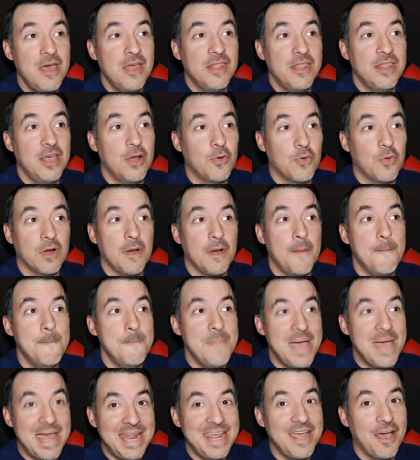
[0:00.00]
There were
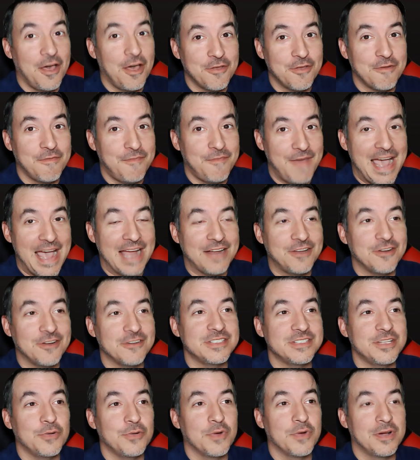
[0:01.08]
many other factors
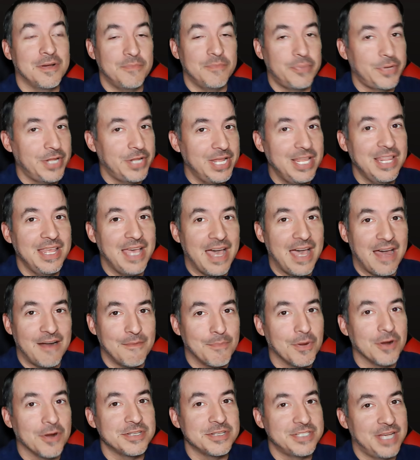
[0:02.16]
that were completely out of
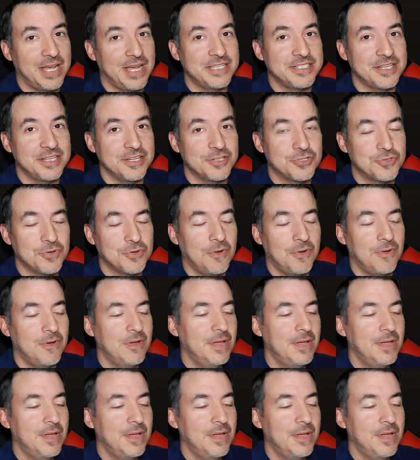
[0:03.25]
Burnside's control.